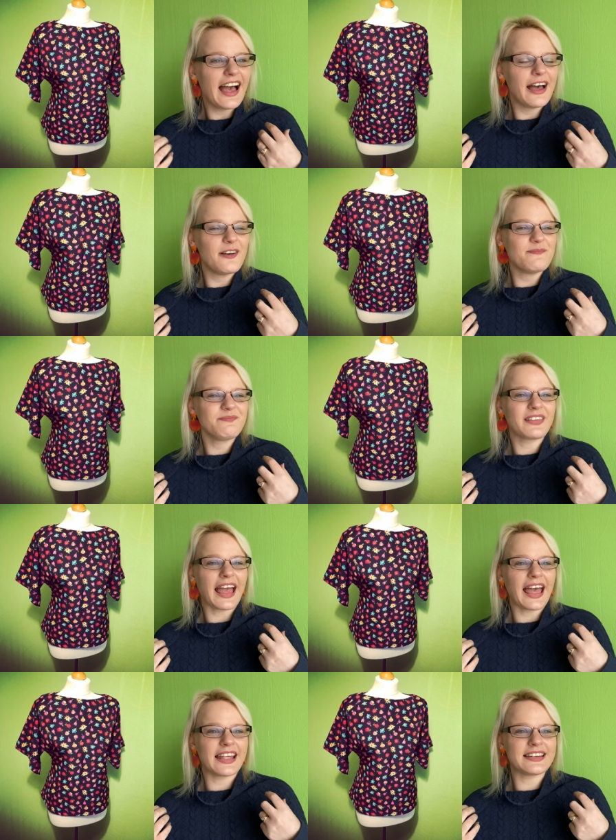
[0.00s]
um,
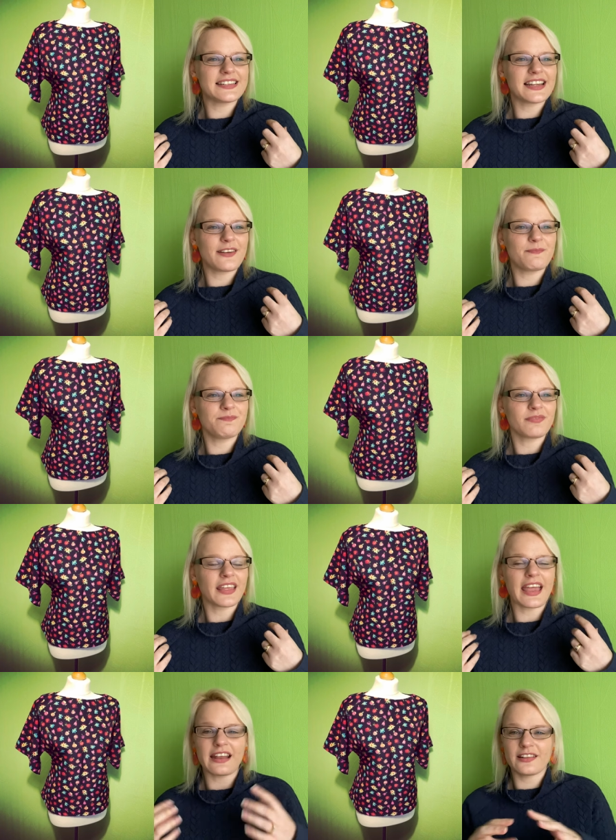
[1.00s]
and um,
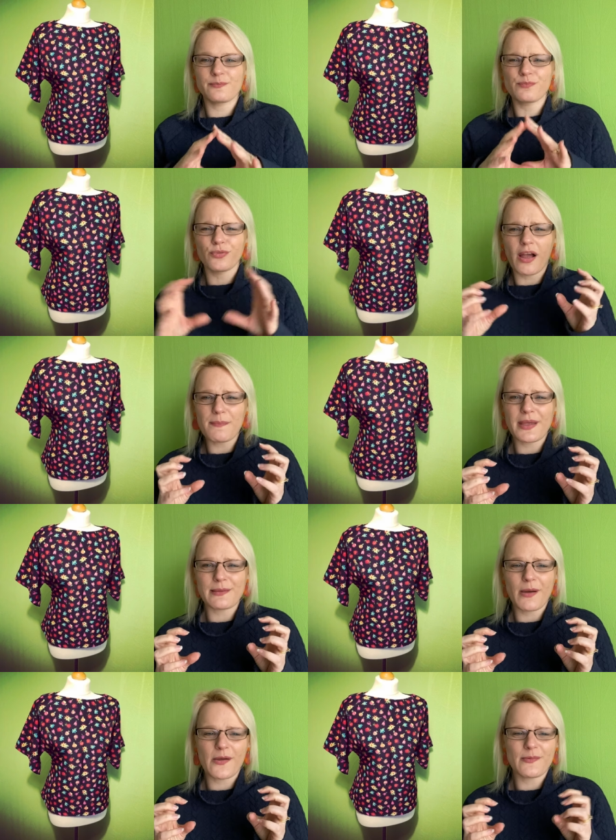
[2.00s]
it had this bright
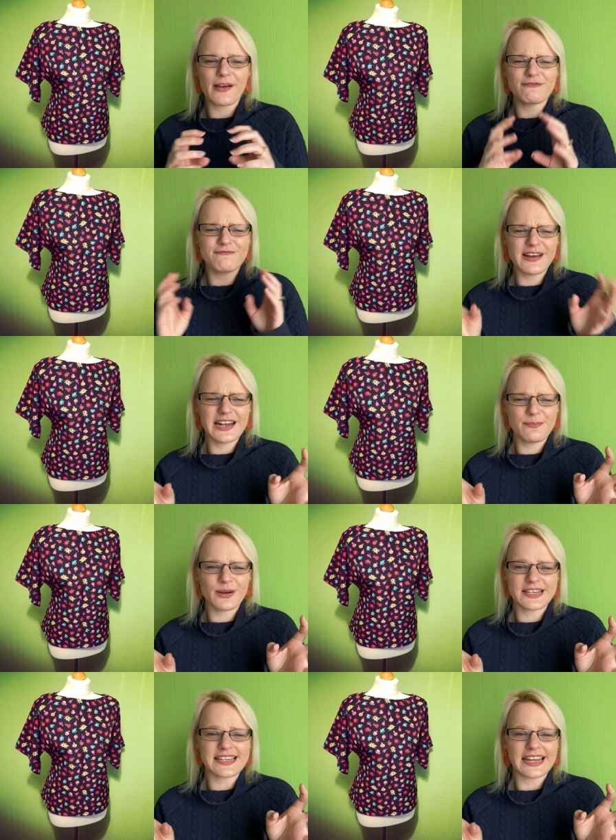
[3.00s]
pink bow at the back, really
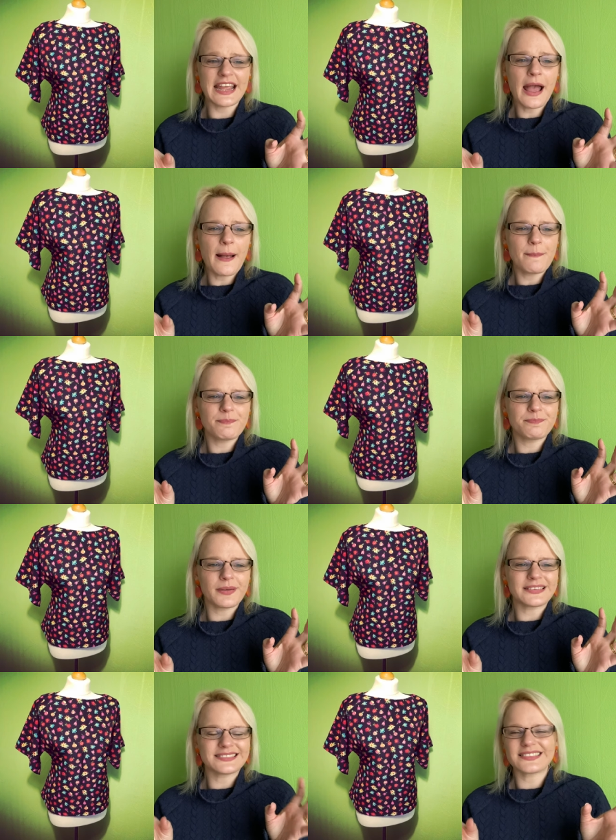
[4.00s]
pretty,
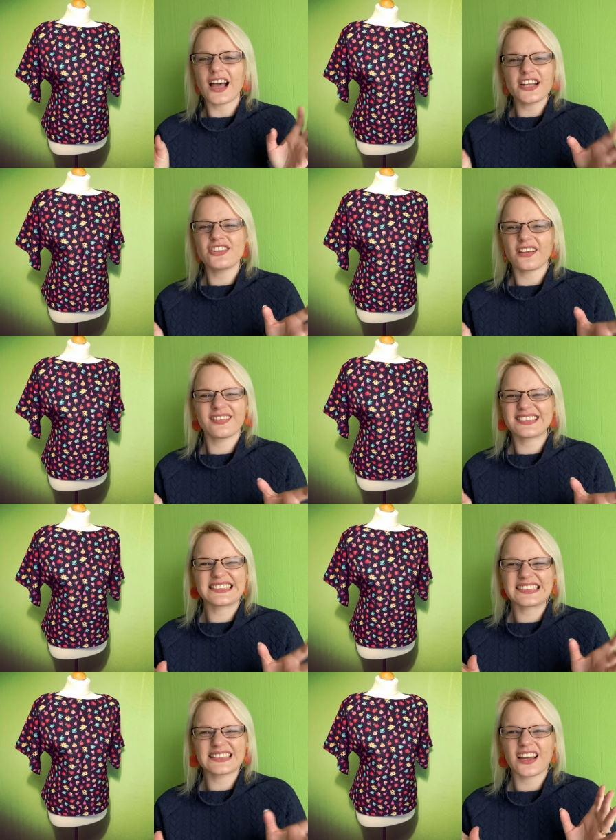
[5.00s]
but I just
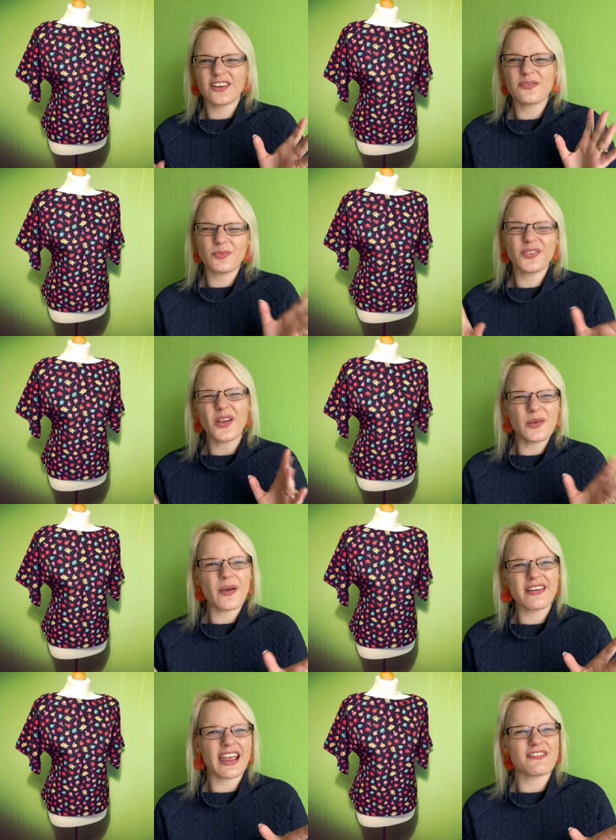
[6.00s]
kind of was only wearing it